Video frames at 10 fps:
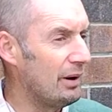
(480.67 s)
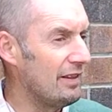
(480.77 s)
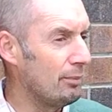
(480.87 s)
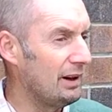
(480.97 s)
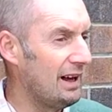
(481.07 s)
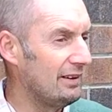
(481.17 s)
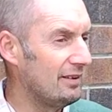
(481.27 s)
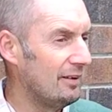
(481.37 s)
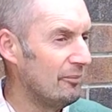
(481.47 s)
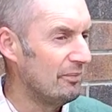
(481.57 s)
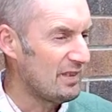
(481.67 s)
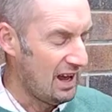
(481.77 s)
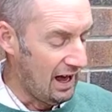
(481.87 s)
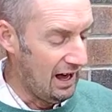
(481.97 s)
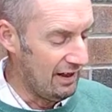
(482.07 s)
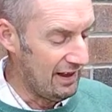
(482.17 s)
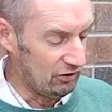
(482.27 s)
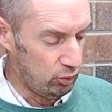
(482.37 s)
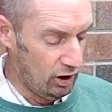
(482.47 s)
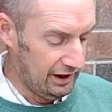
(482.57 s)
the plant.
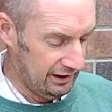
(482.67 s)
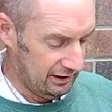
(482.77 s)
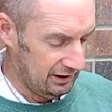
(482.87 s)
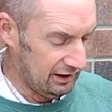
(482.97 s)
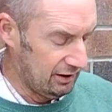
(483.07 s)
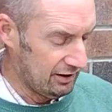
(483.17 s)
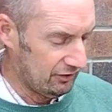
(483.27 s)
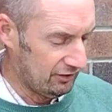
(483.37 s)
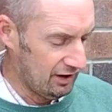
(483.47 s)
That's why at the